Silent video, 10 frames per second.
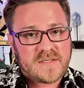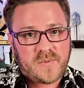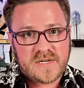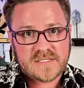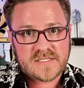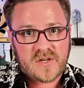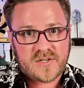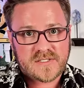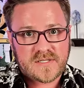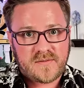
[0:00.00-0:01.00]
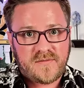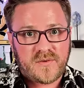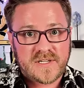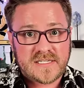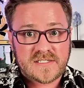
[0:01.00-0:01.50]
the present is constantly
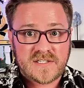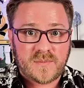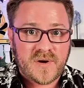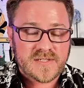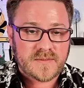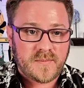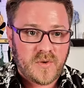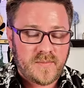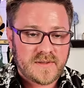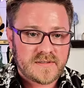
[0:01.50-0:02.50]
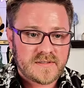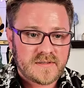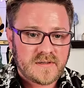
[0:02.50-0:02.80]
folding into the present moment.